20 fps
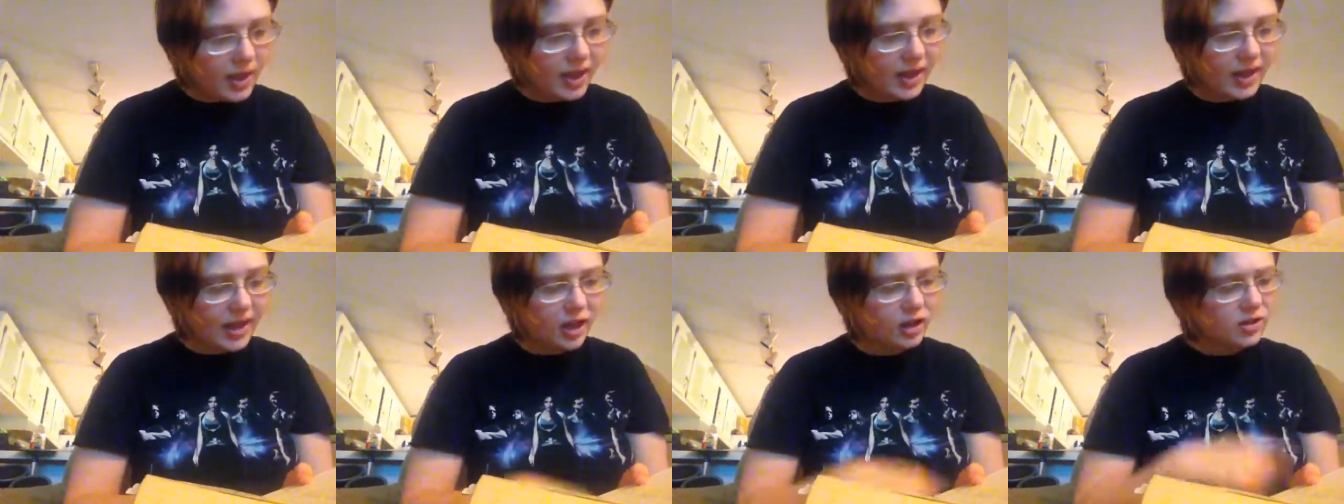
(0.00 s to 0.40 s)

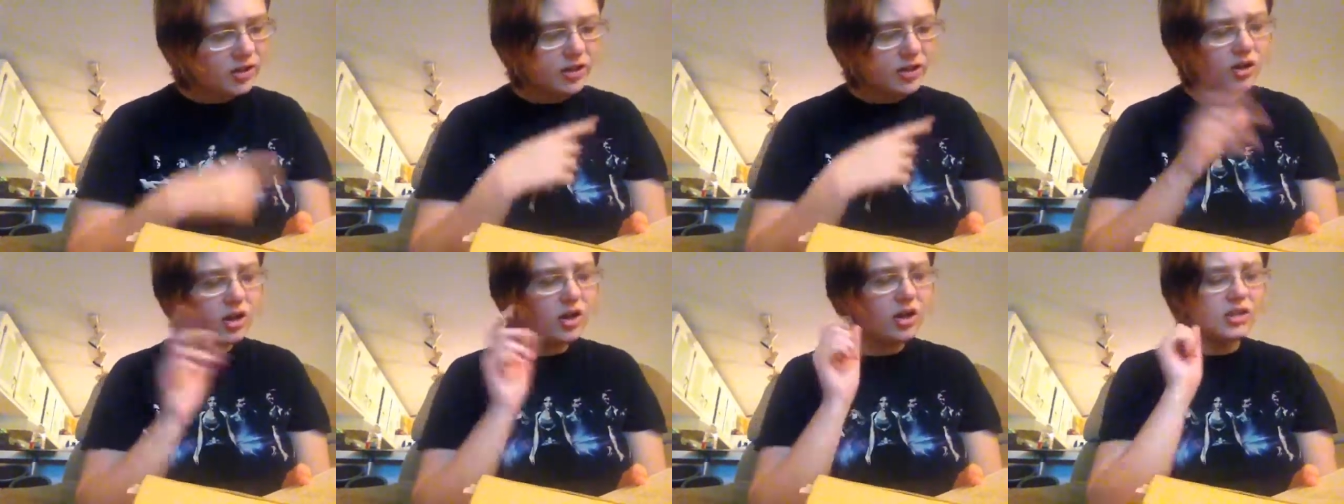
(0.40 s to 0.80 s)
All
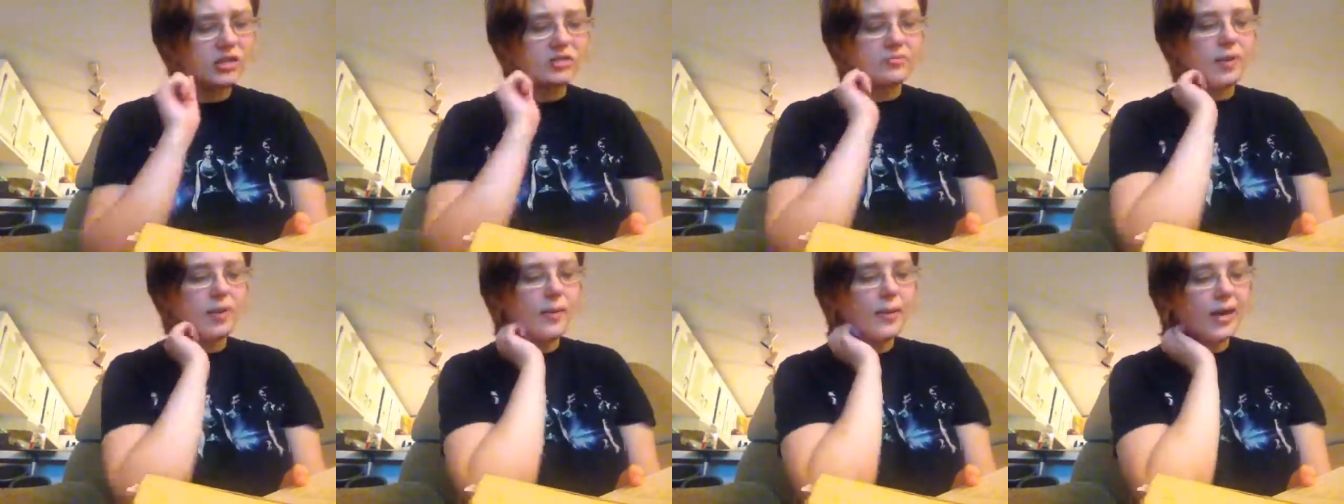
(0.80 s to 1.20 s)
in all,
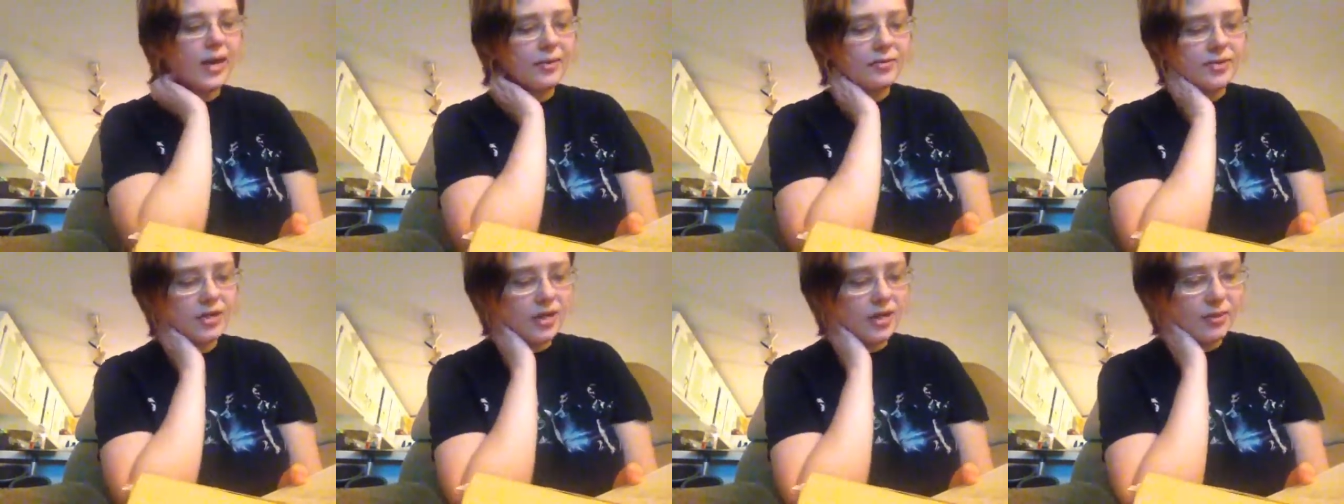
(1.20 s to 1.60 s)
as Mama
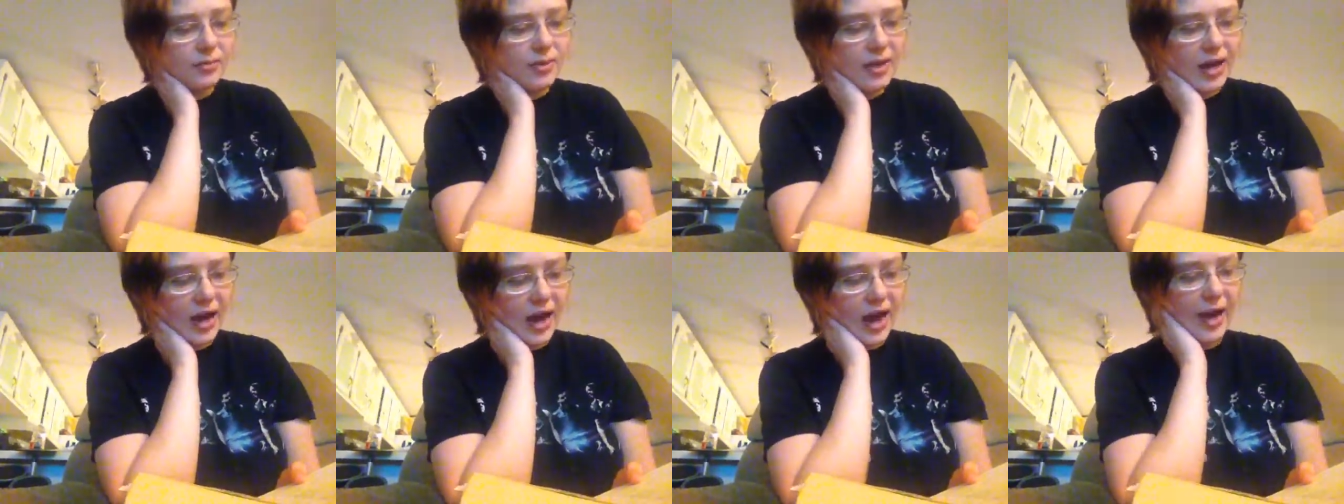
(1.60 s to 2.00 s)
kept telling
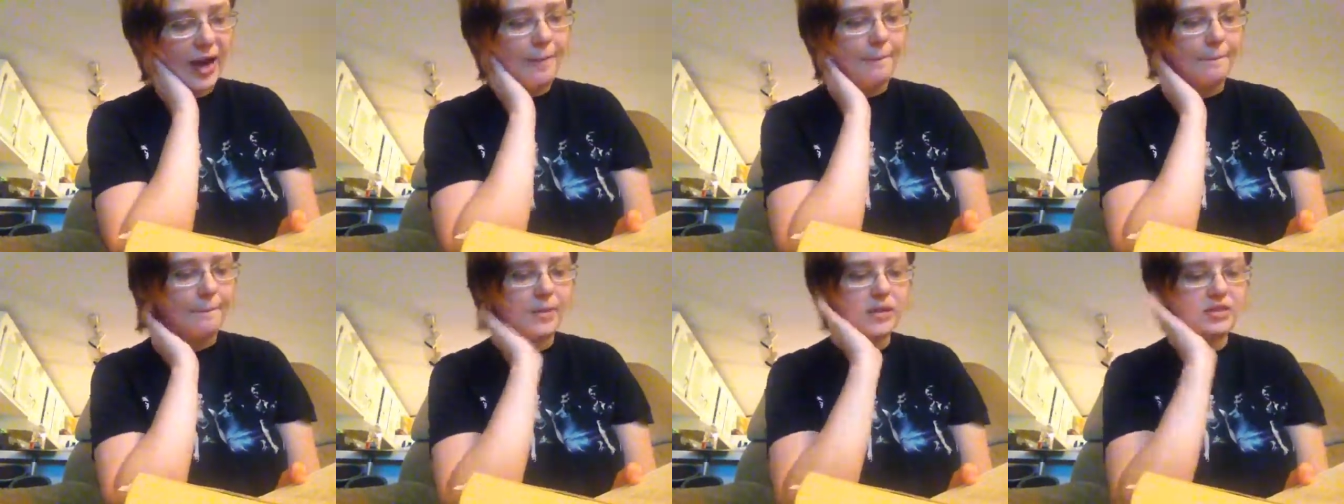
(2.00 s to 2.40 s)
me, I
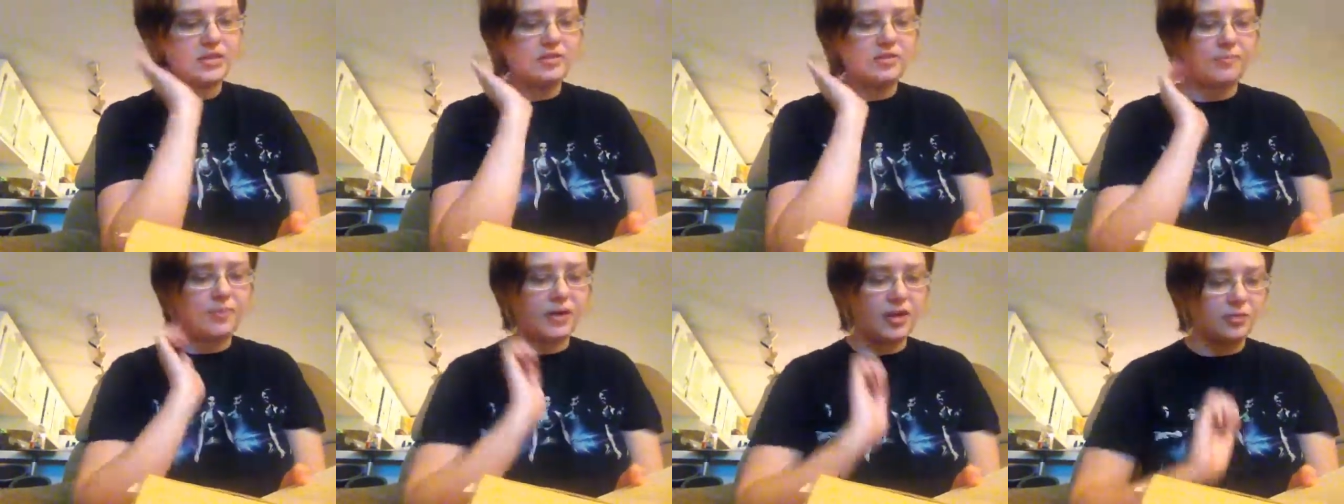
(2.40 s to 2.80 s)
must
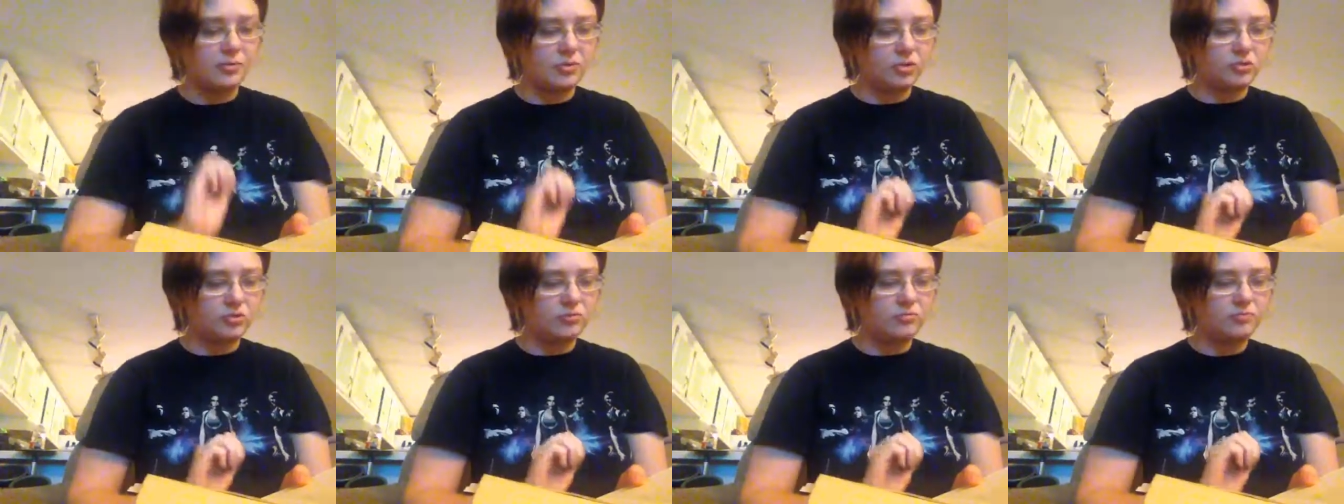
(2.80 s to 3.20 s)
have been the
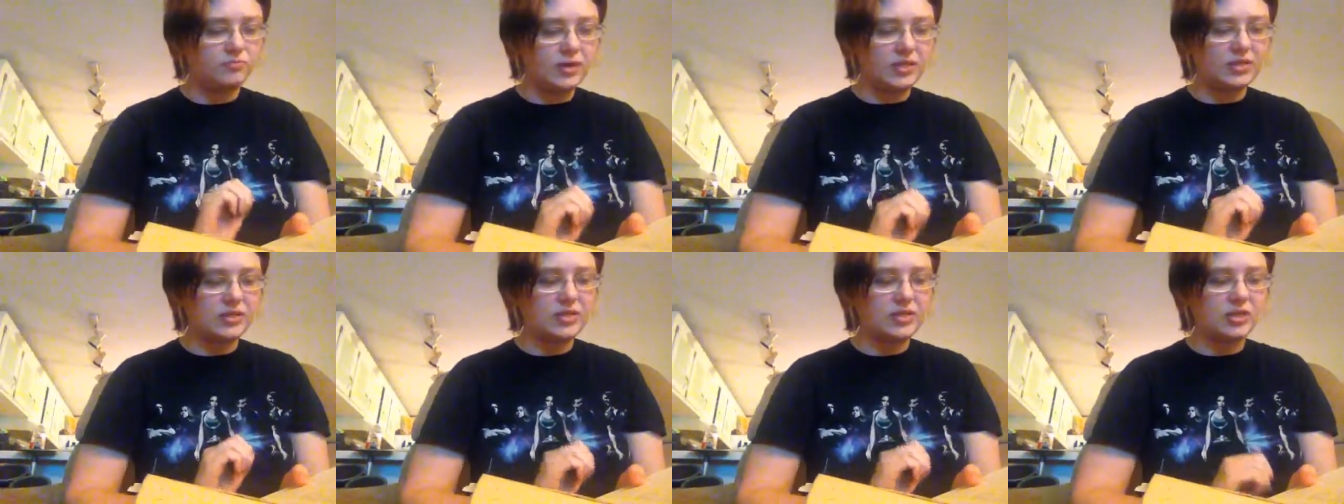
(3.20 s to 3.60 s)
most
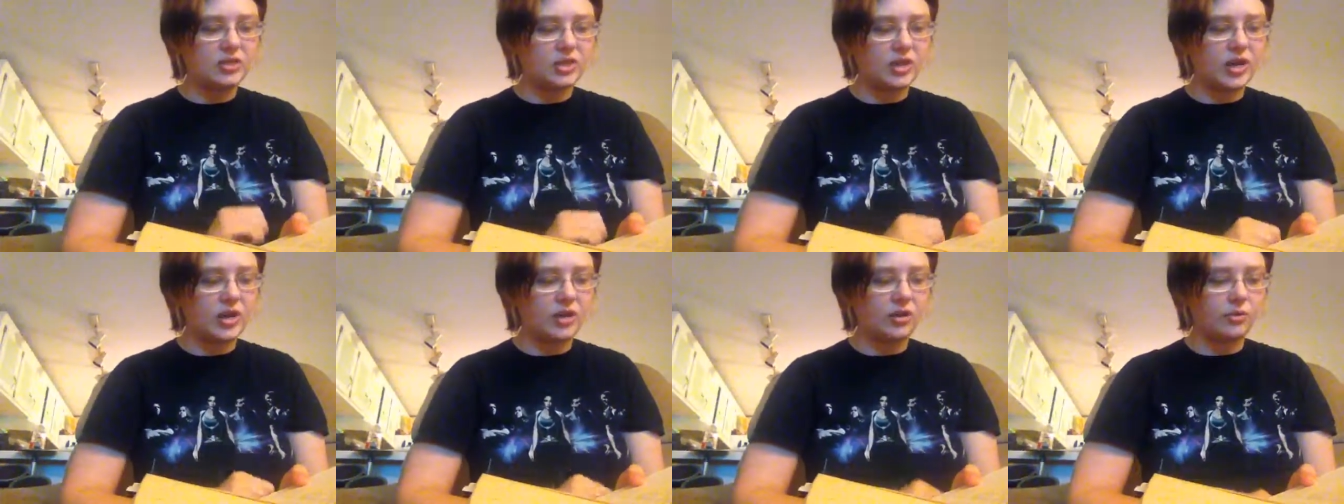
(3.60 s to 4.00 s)
best
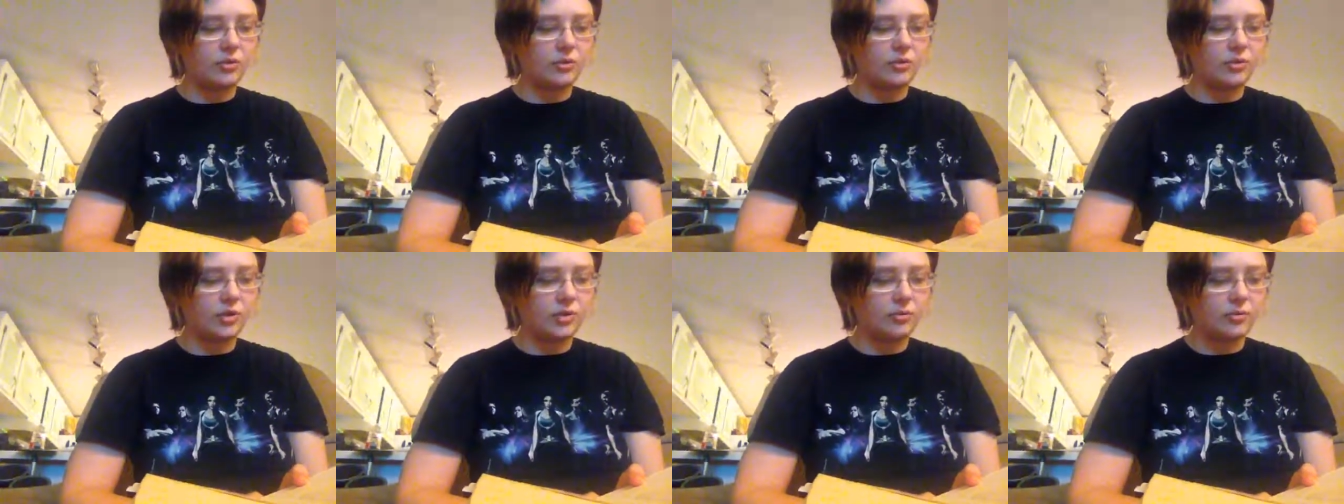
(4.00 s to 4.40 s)
educated
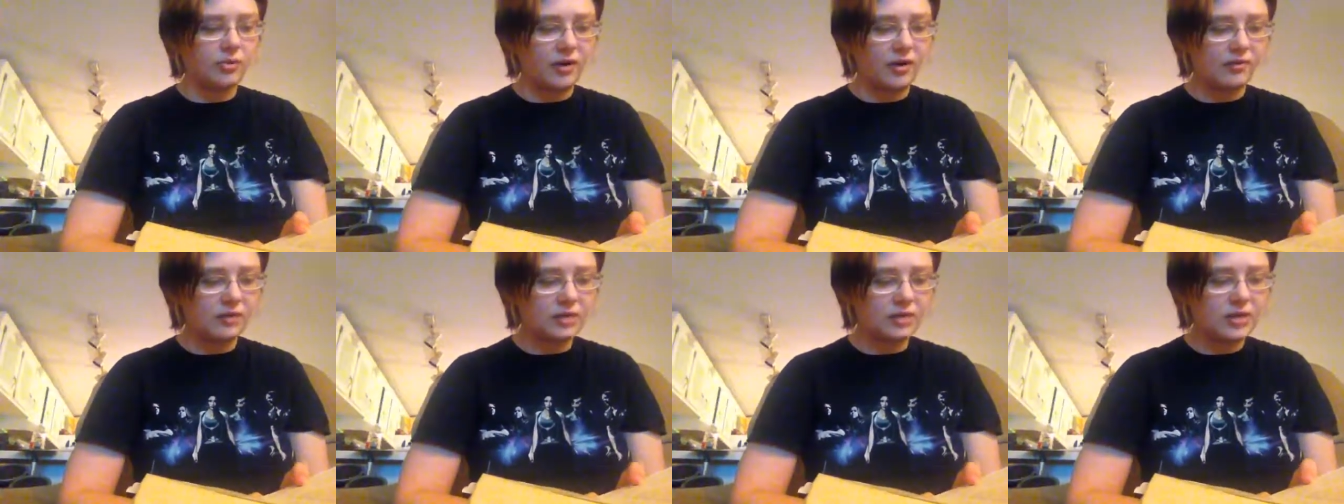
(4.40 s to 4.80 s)
girl in the
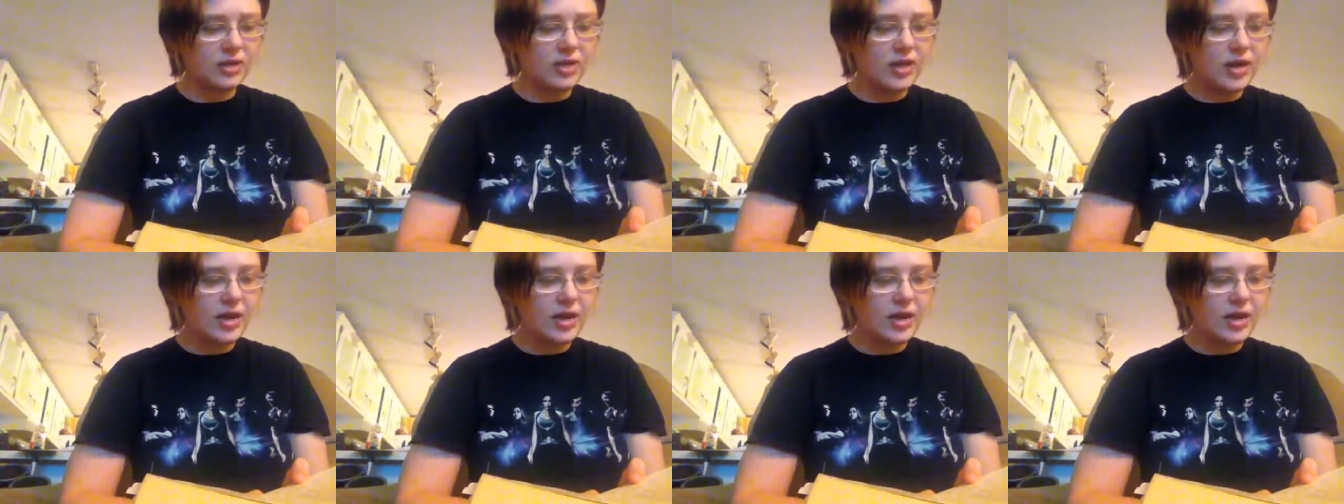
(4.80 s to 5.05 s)
province,